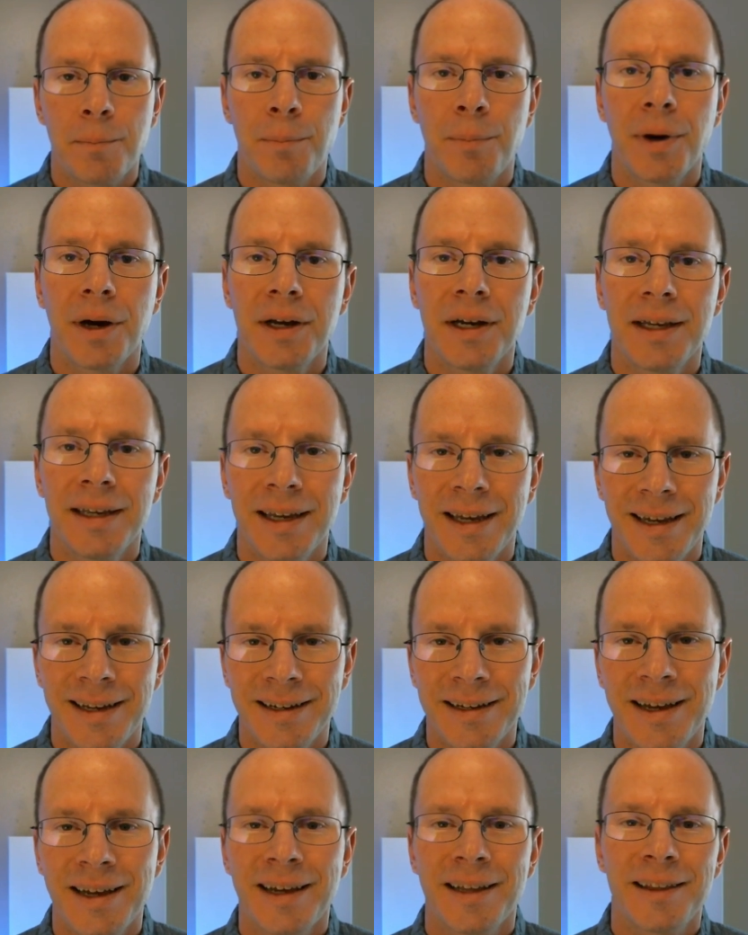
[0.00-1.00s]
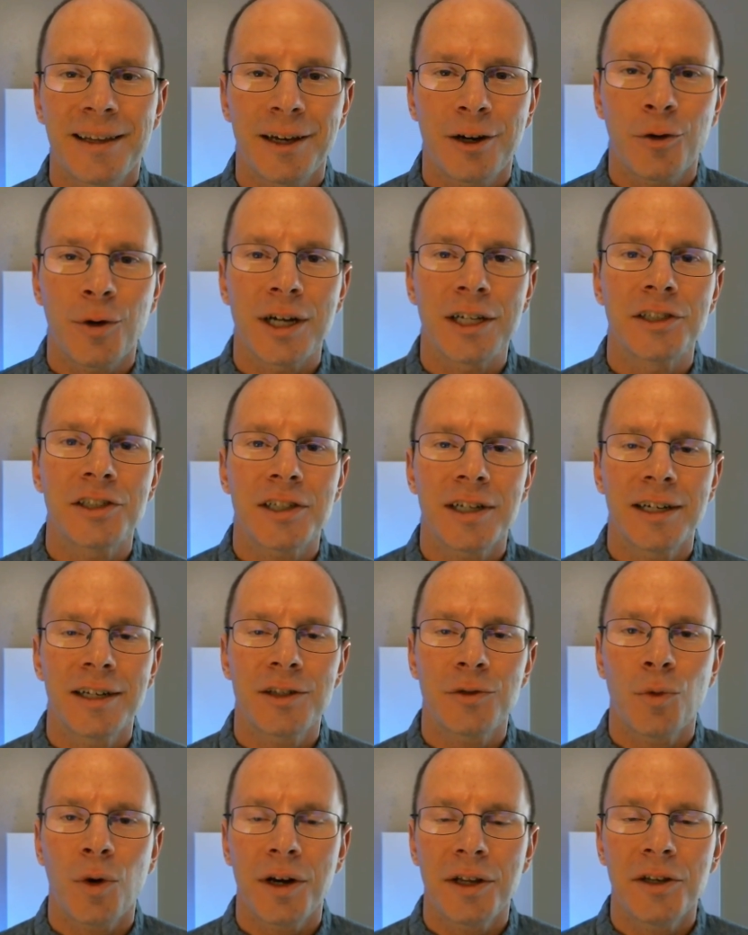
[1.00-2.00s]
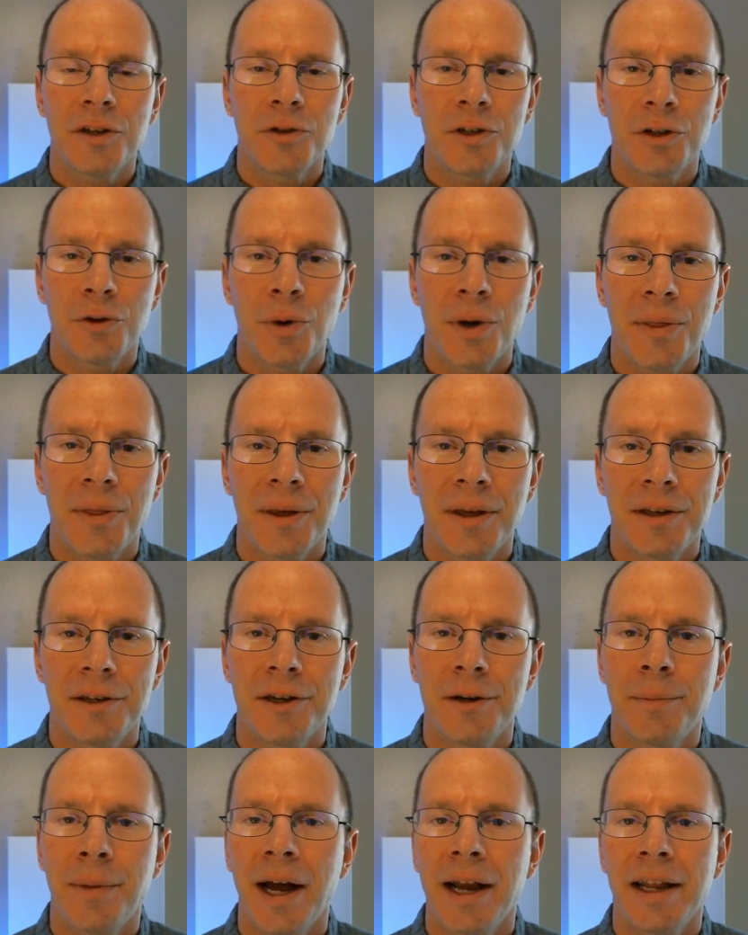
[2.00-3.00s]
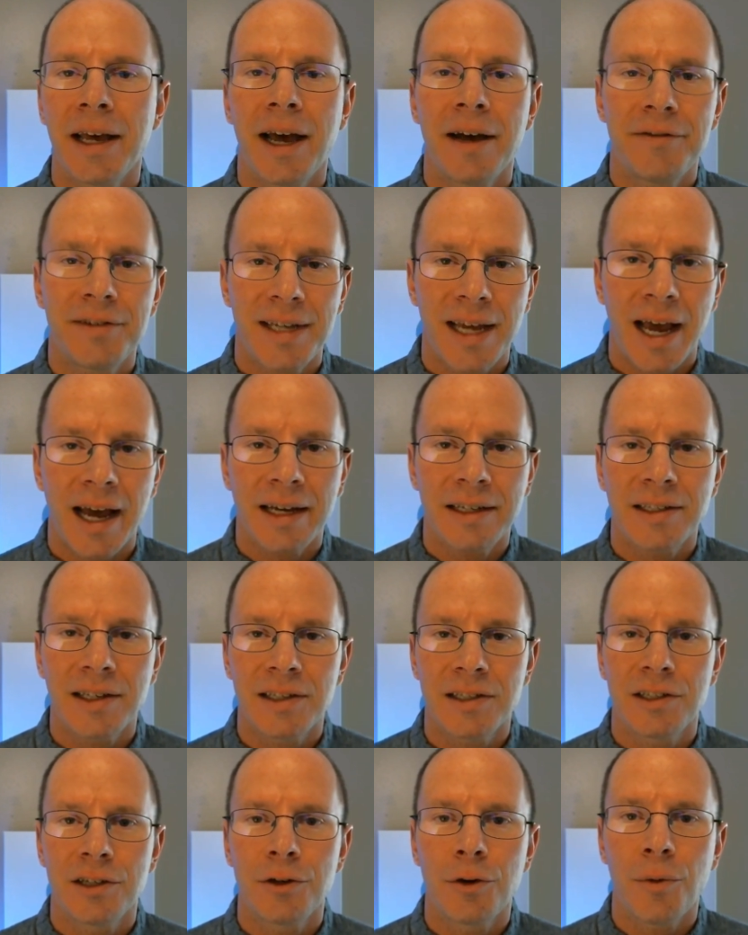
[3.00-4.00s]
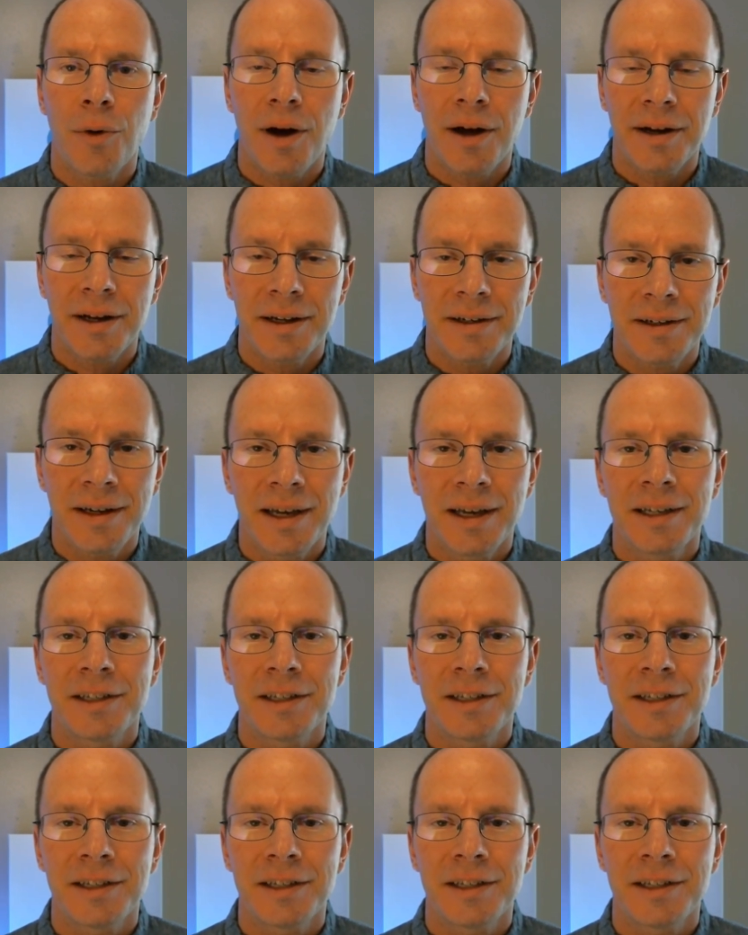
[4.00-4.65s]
But again, the question is, what do you do with it? You might have taxes due on it.